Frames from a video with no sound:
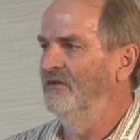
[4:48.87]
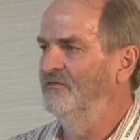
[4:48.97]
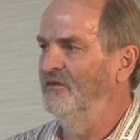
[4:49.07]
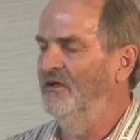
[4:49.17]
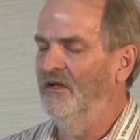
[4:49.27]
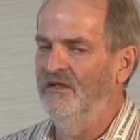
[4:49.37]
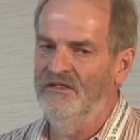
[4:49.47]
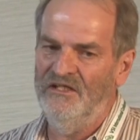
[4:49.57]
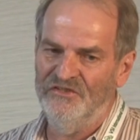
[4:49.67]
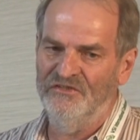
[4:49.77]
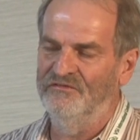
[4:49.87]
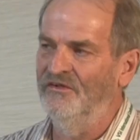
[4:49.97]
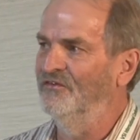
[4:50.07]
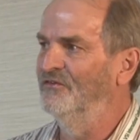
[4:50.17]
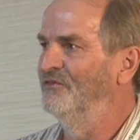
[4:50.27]
the finite nature of
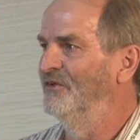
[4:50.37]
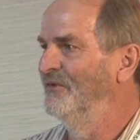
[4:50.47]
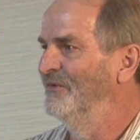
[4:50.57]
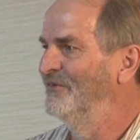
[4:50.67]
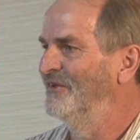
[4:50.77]
fossil fuels,